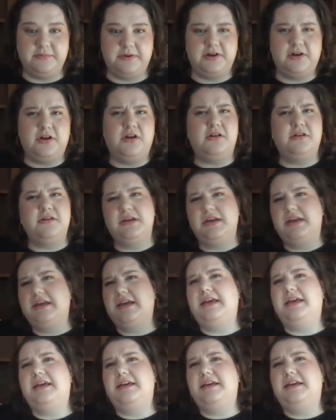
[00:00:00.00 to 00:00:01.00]
But
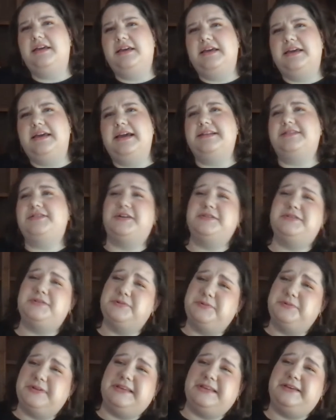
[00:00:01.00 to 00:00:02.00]
it's also
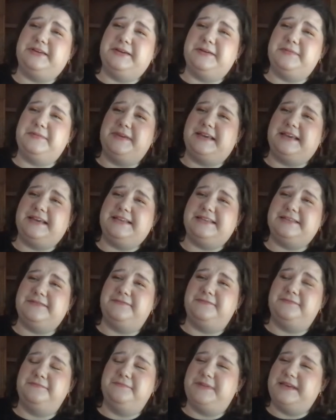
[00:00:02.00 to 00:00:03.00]
really good
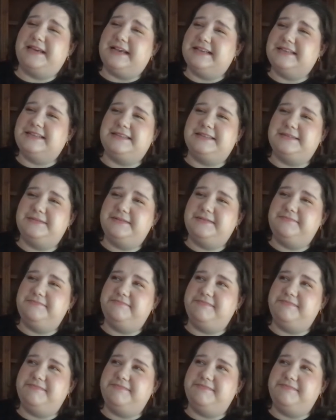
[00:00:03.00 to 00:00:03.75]
because